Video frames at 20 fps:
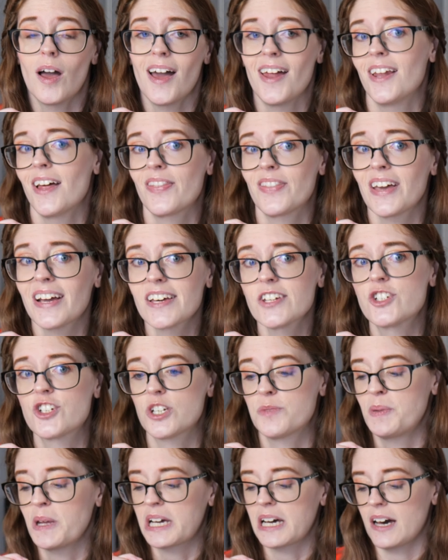And I think it's
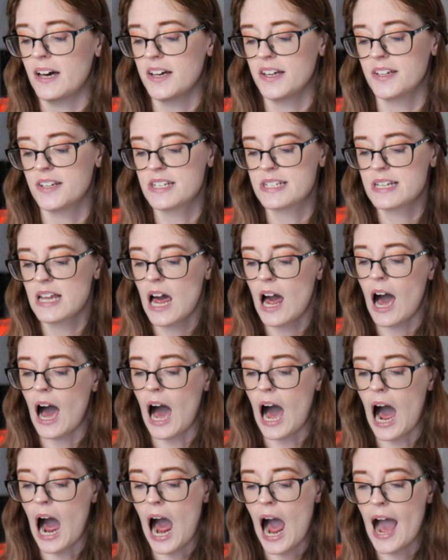just because
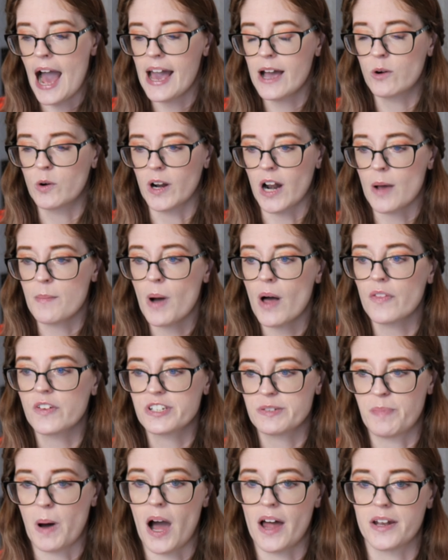when I'm on the
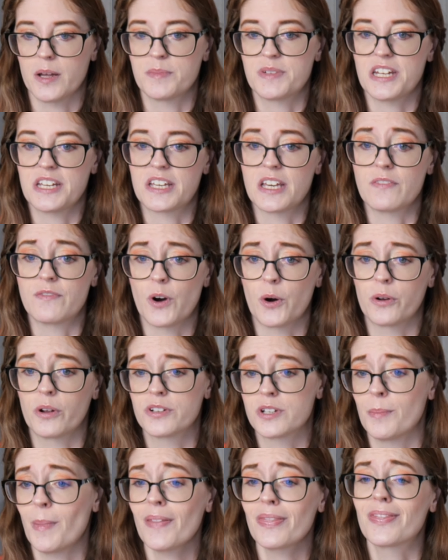spot and I'm taking
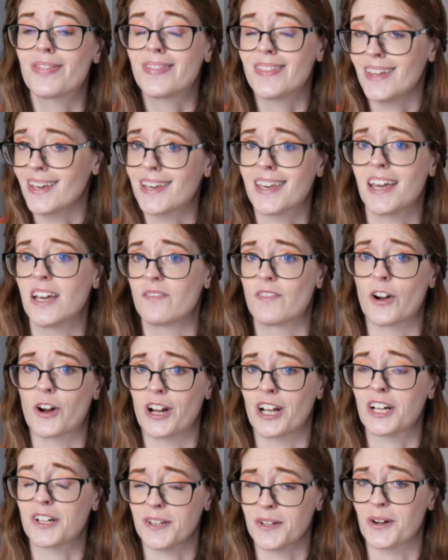photos, I'm not thinking
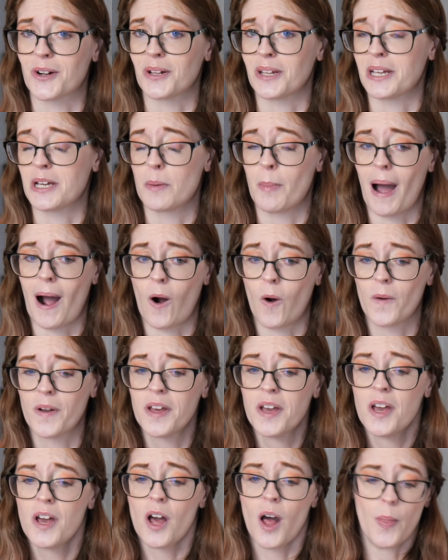very clearly
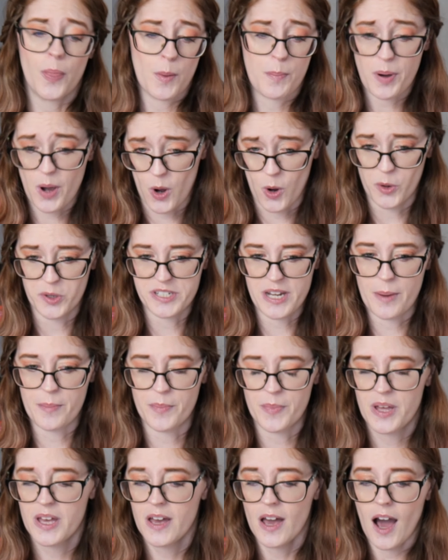about the pose.
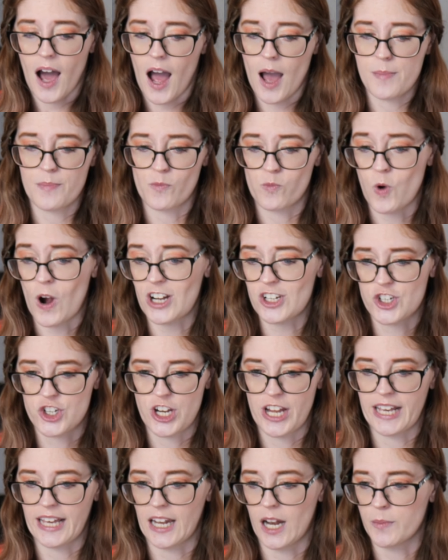I'm
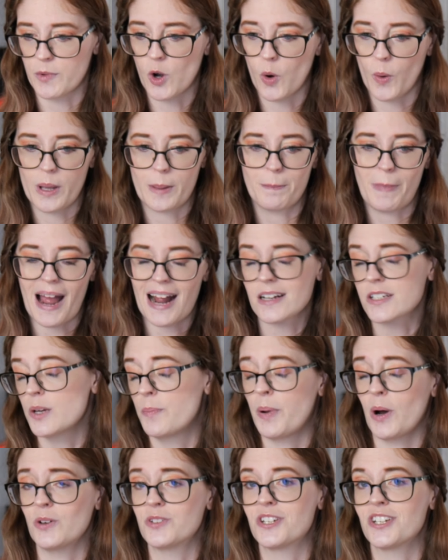rushing and I'm going back to
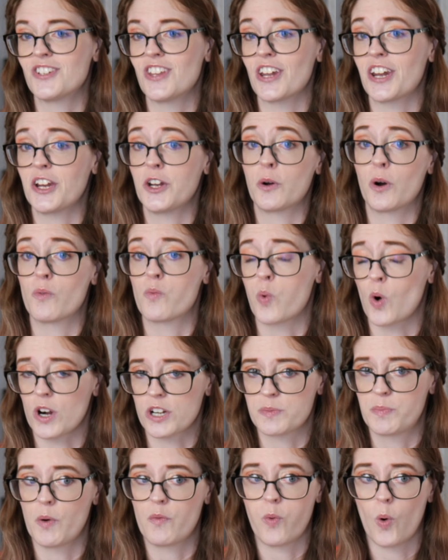poses that I know have
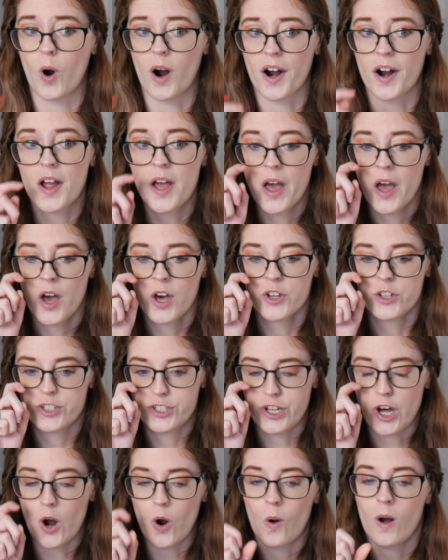worked before.
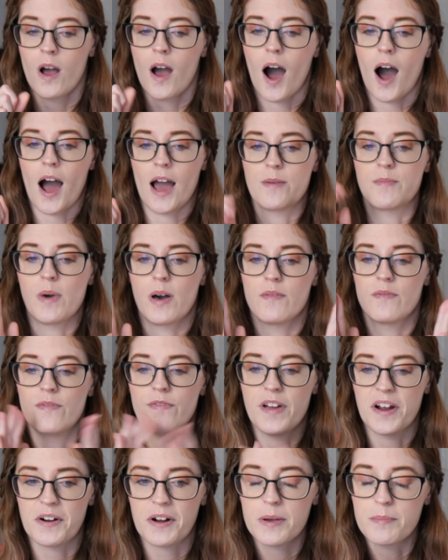So I'm
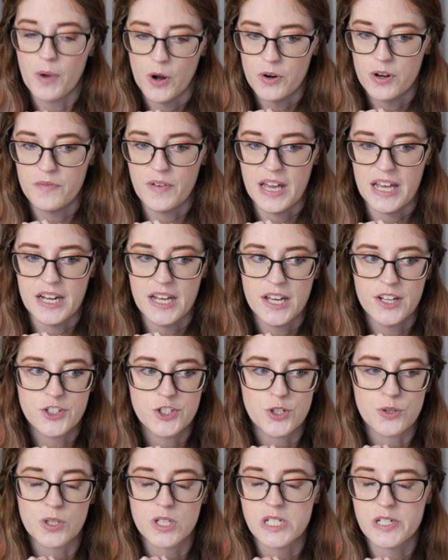very motivated
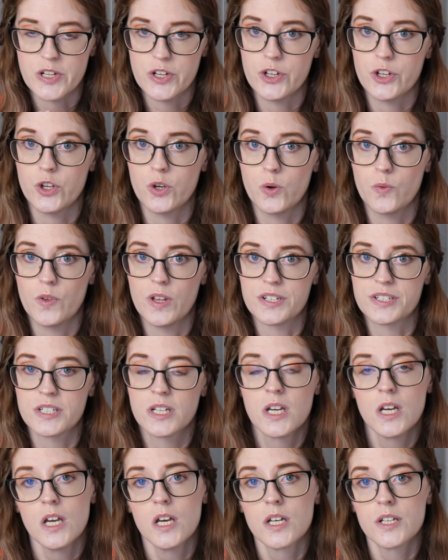to continue this
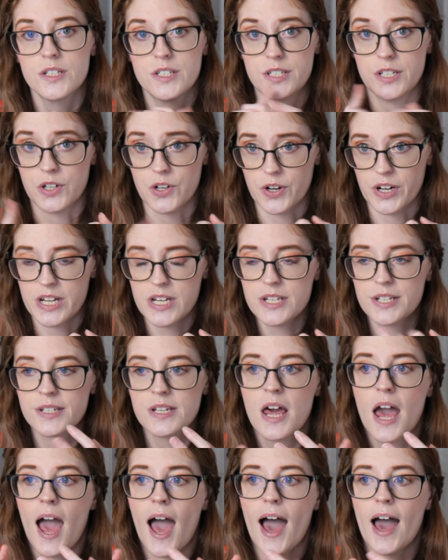
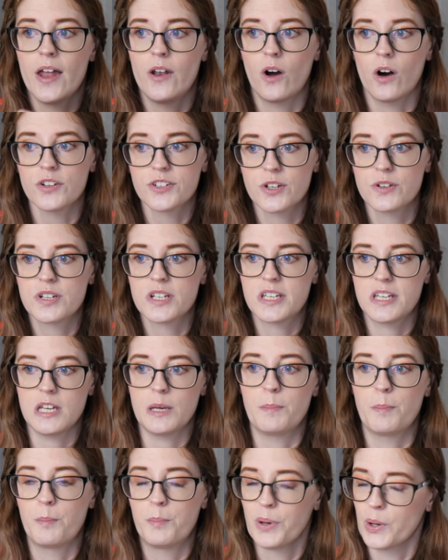series and also to
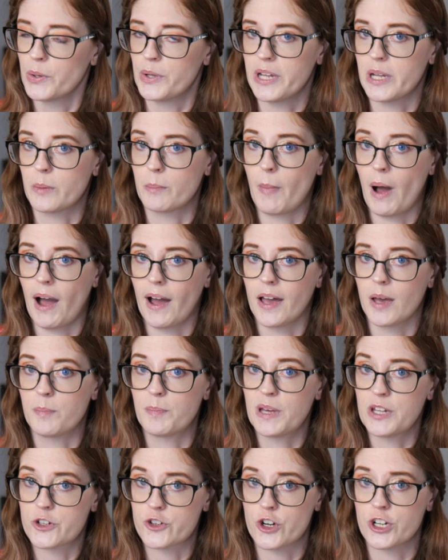keep building my
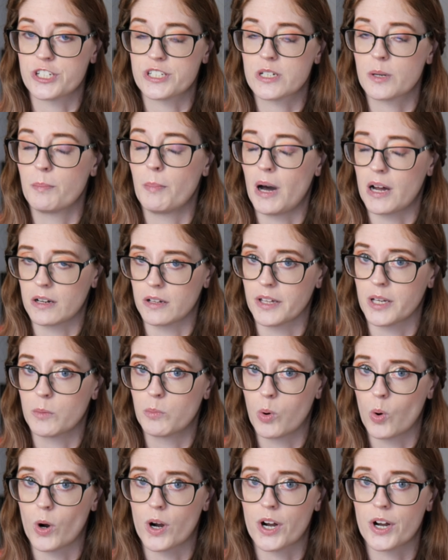Pinterest modeling
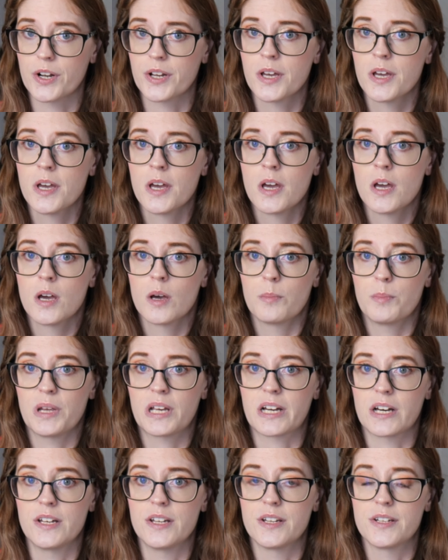board
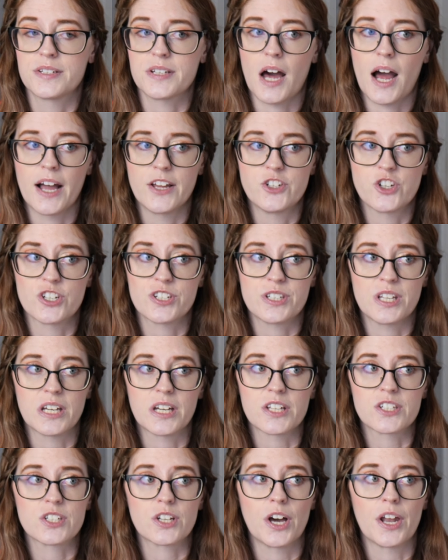because I just
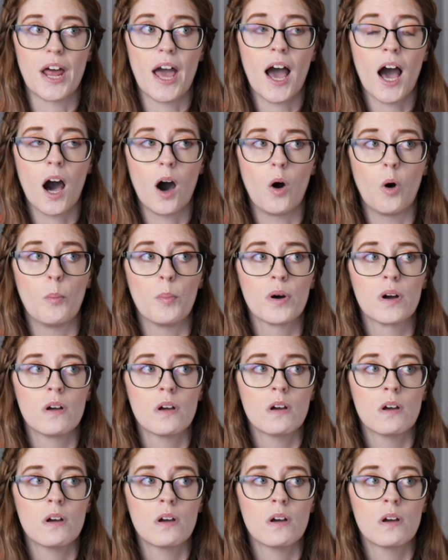think it's gonna help